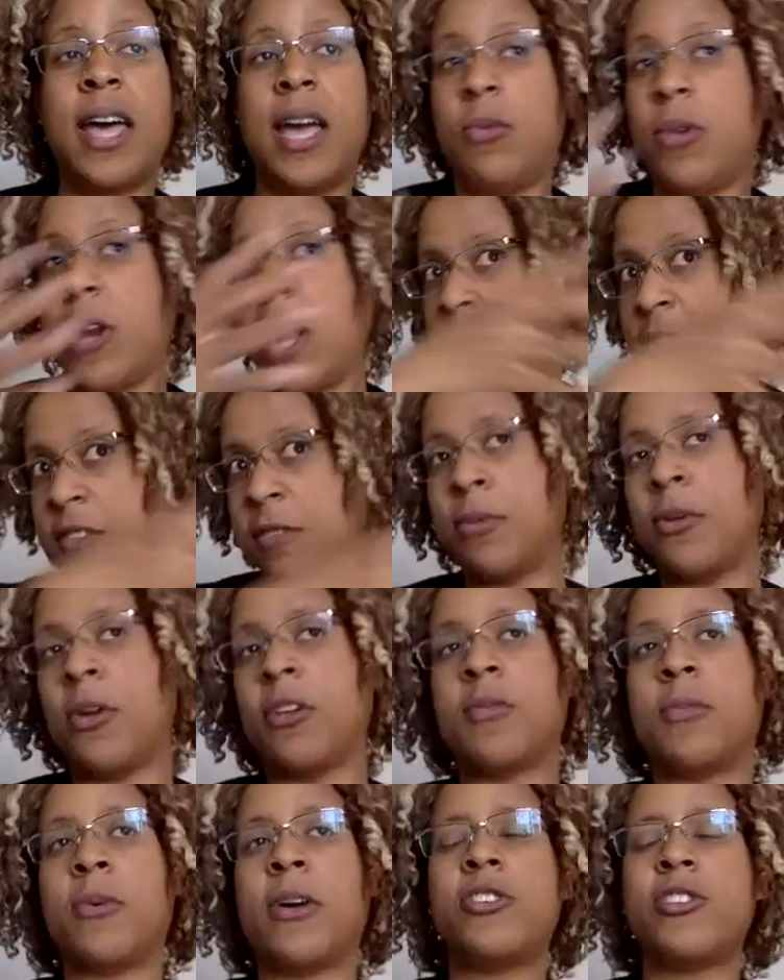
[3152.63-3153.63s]
When I was in
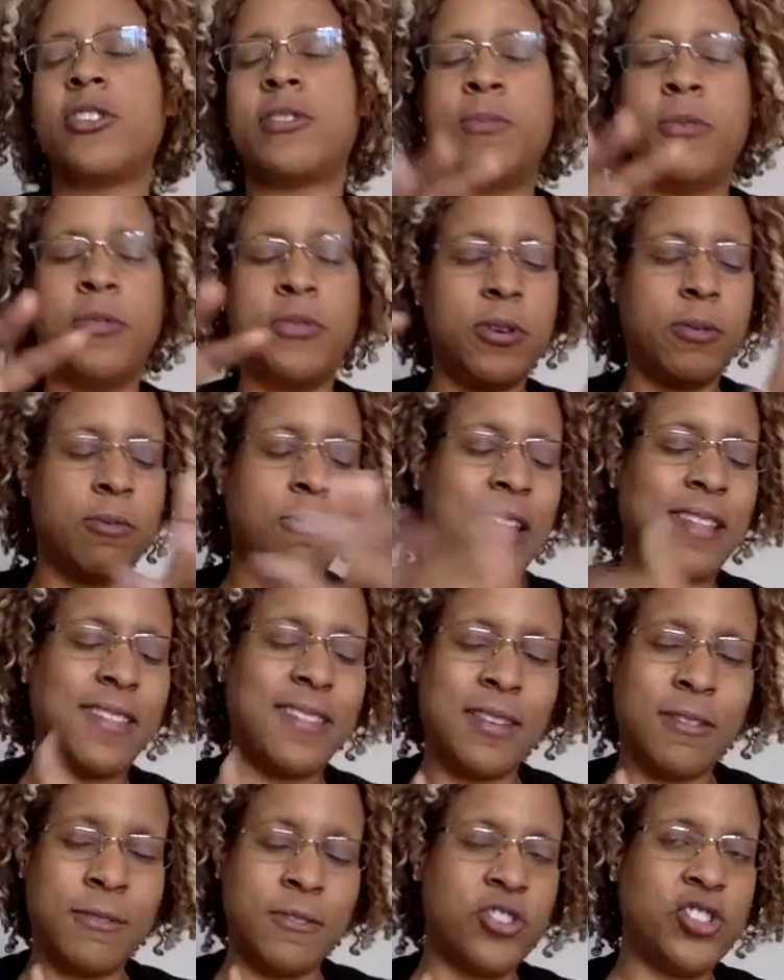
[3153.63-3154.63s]
Baltimore, I just moved to
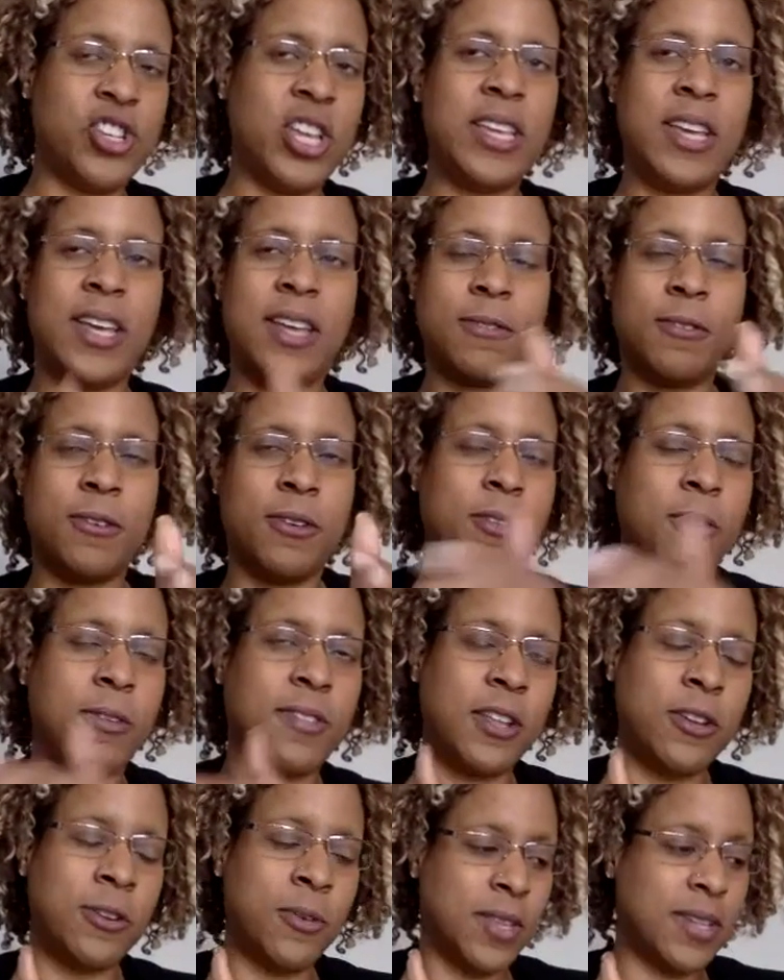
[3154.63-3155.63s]
Reston, Virginia, for those
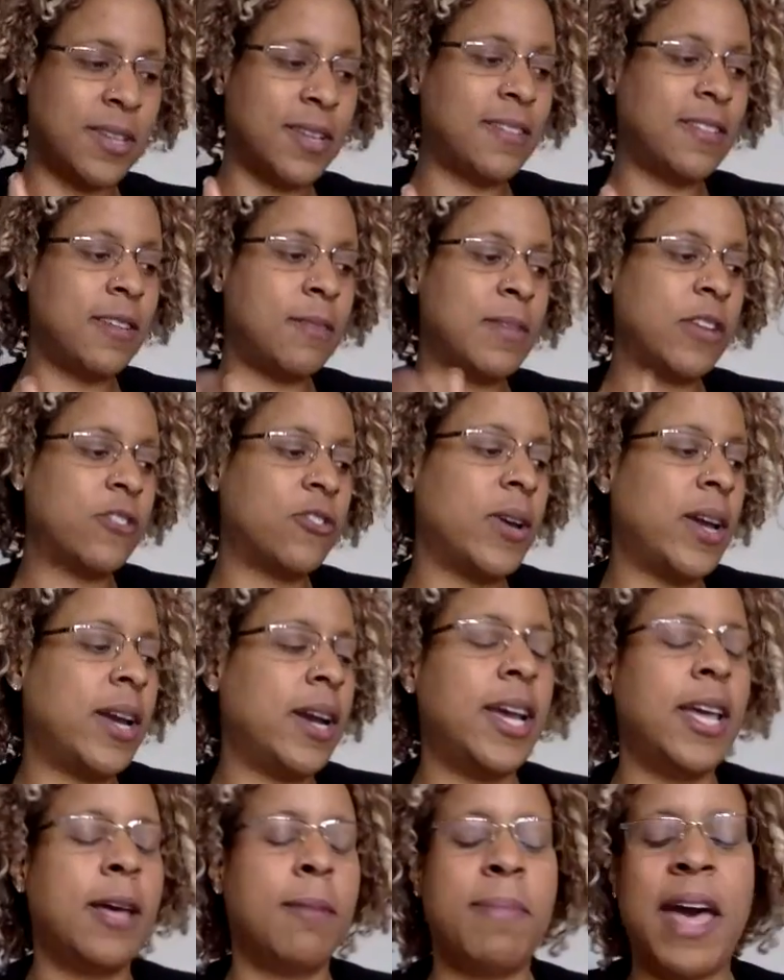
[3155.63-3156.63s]
that know the DC metro
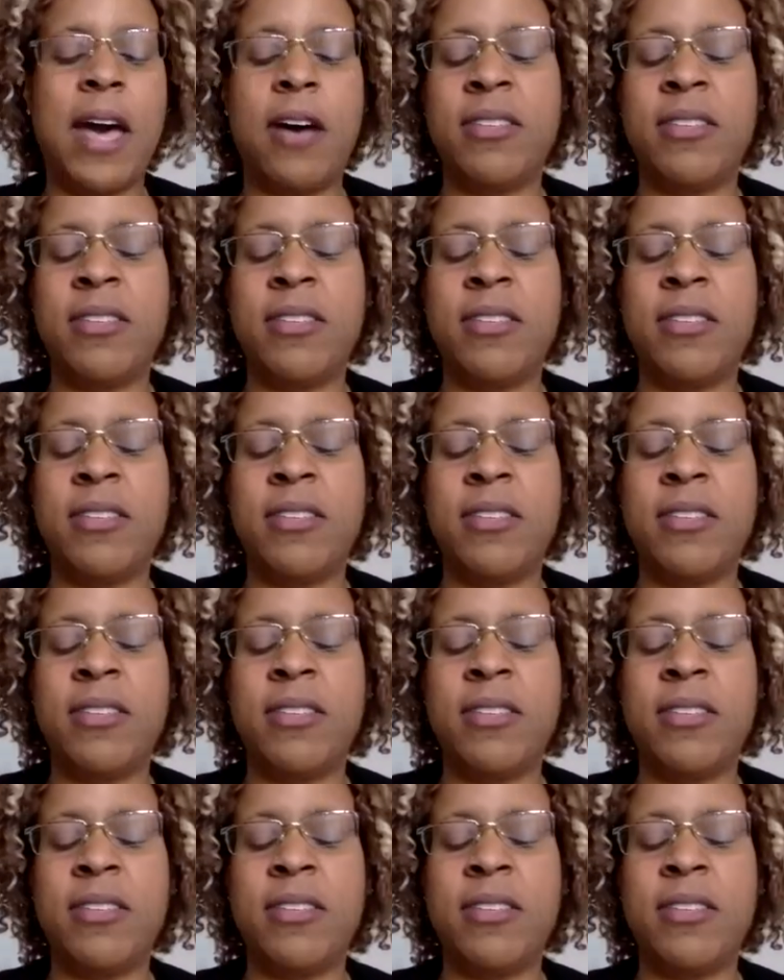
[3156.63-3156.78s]
area,